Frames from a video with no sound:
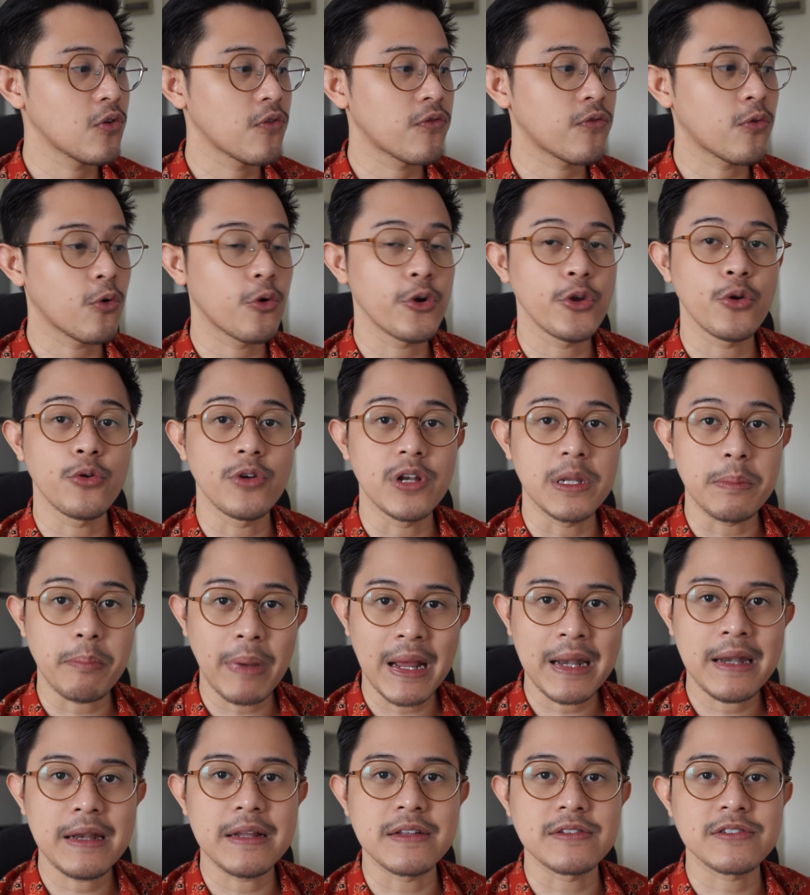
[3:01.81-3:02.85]
for your
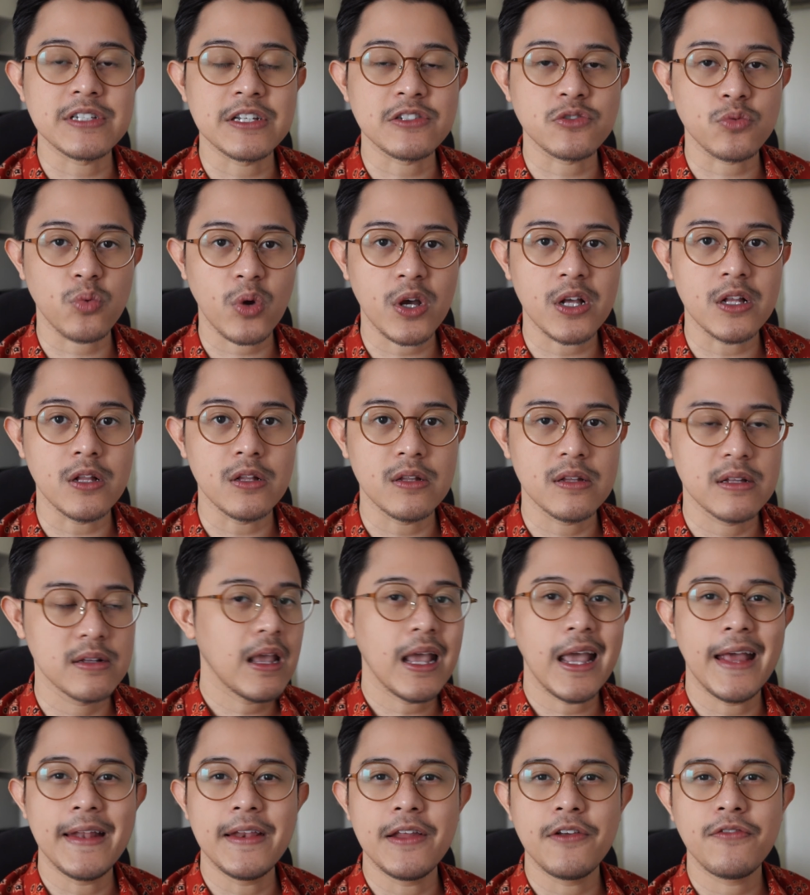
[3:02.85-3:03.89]
dependents as well.
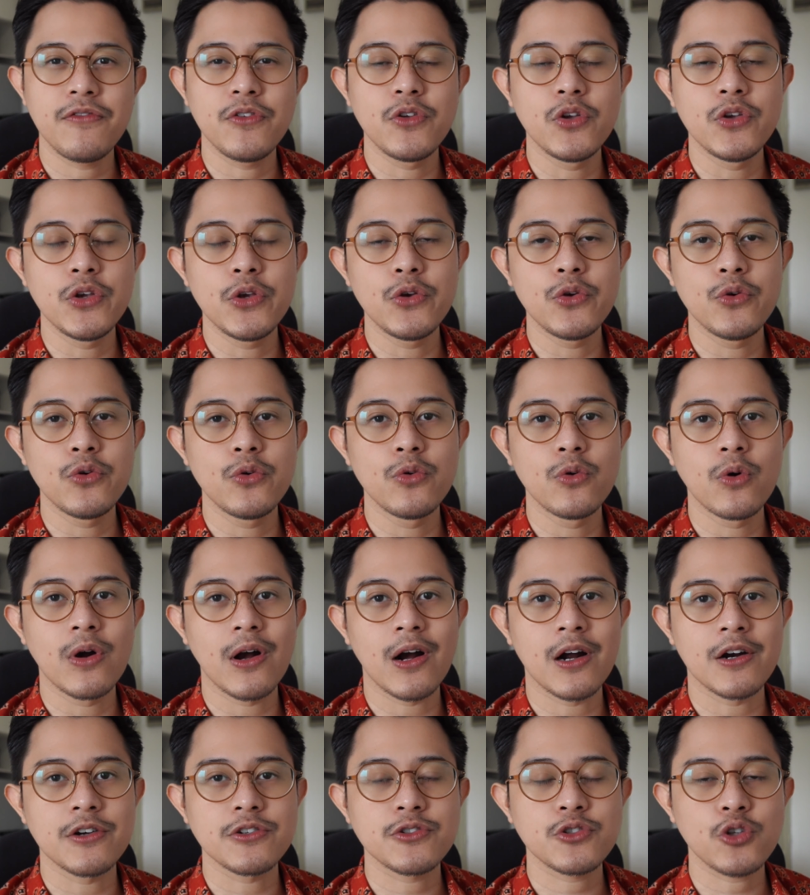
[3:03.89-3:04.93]
And if you
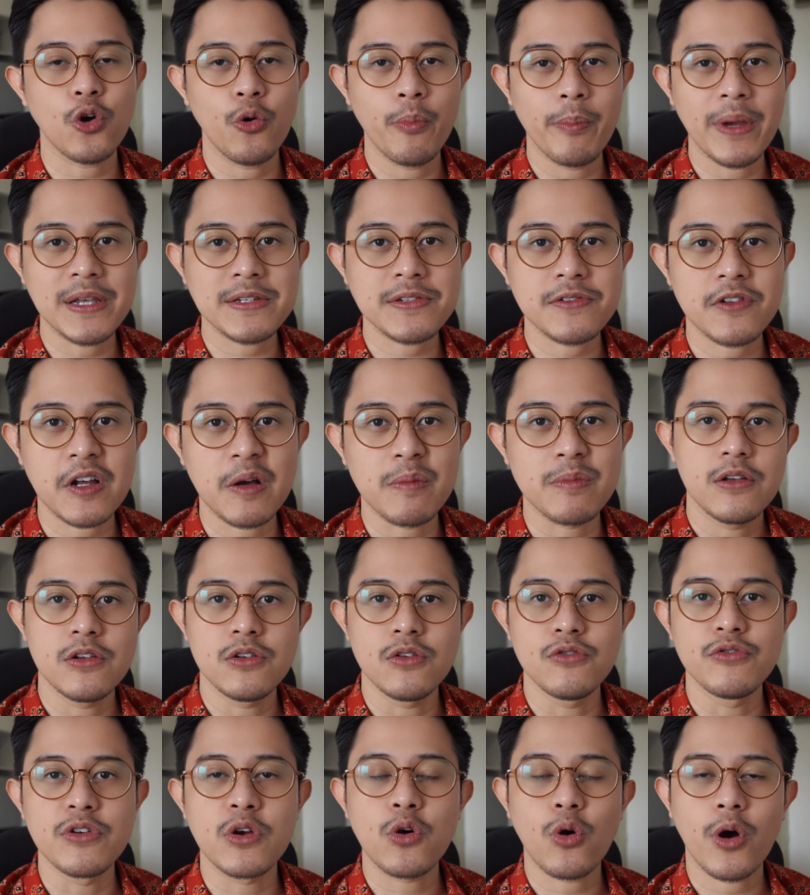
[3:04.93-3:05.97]
are so messed up
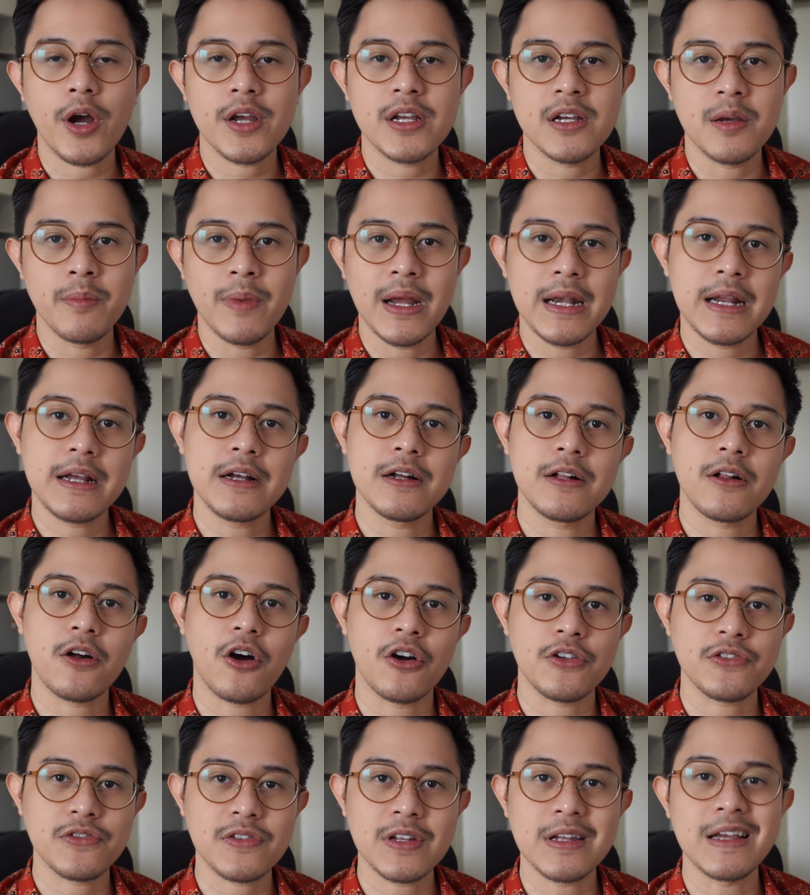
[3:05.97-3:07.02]
you require medical
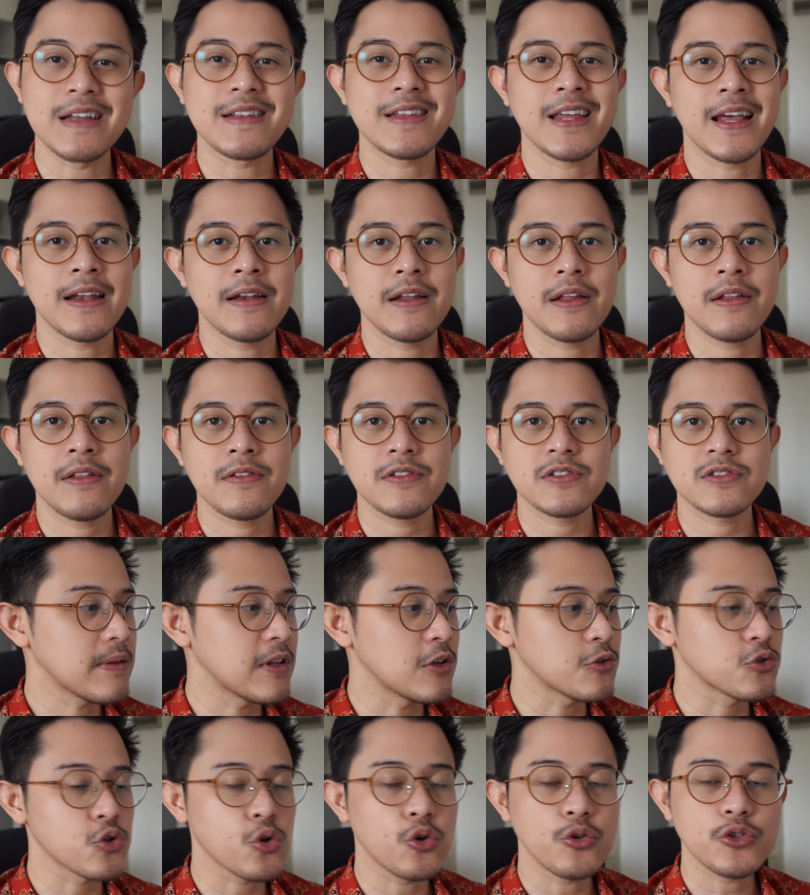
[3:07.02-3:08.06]
constant attendance,
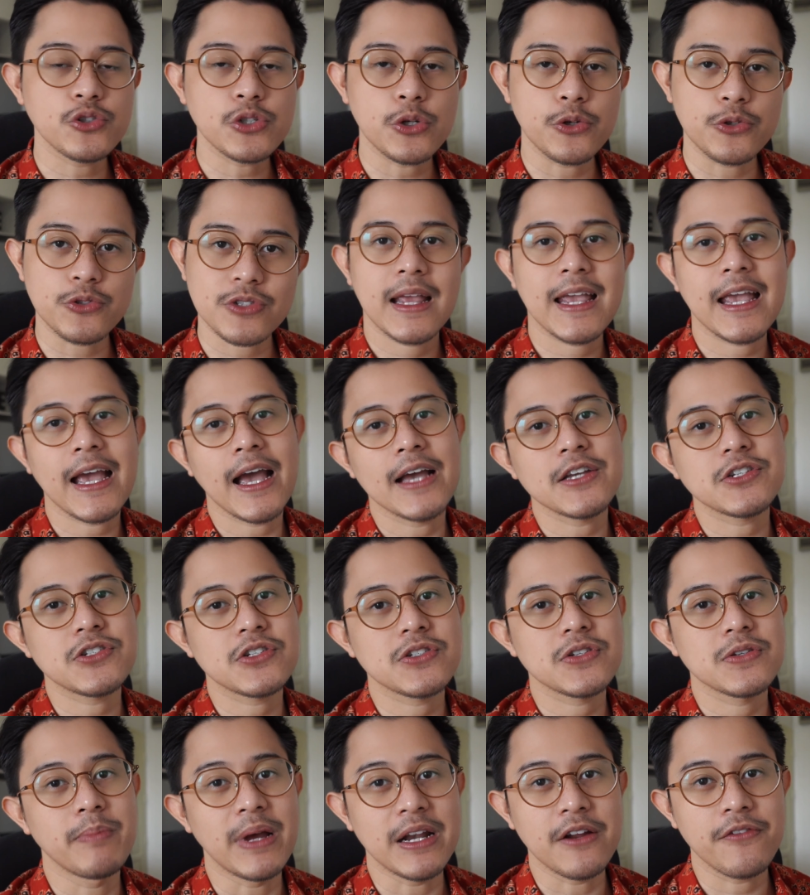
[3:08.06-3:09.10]
there's also
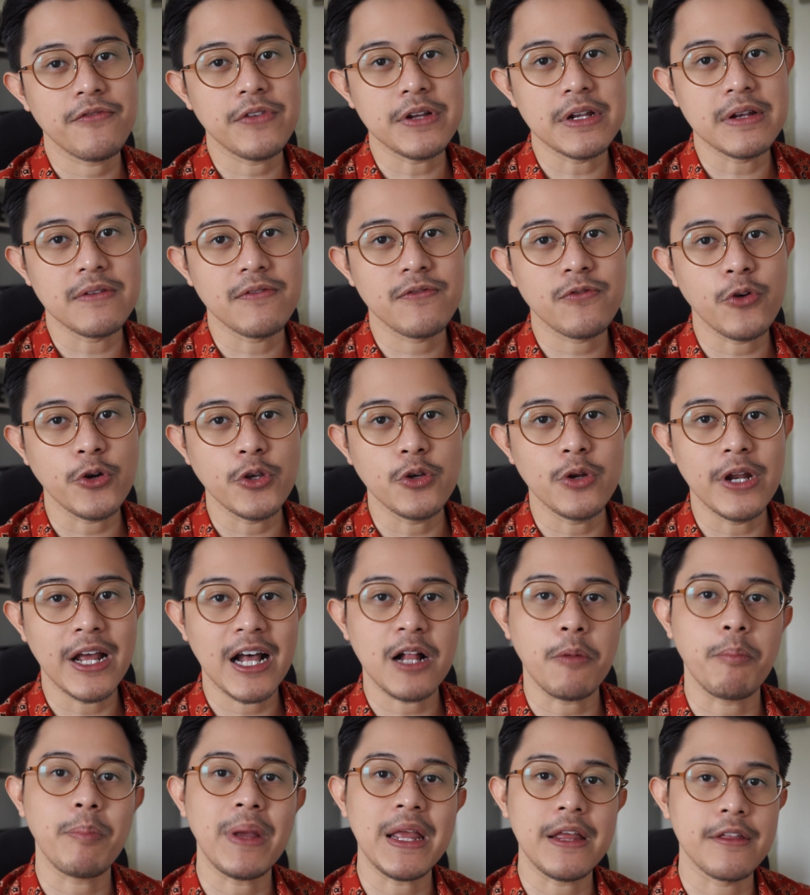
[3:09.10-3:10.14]
cash benefit for you to
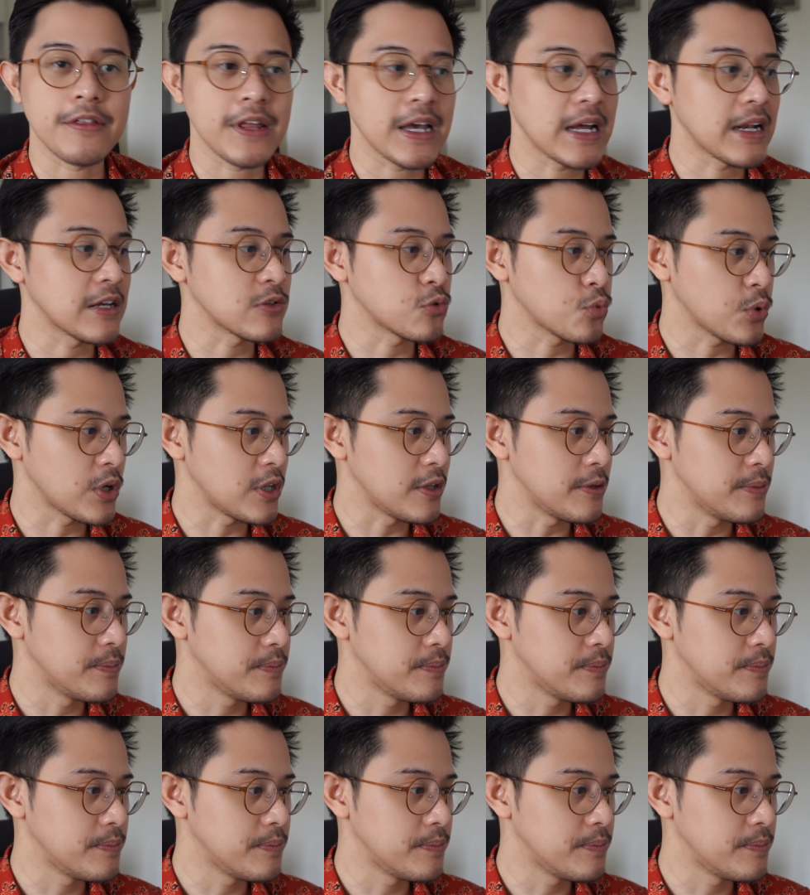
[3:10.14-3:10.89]
help pay that as well.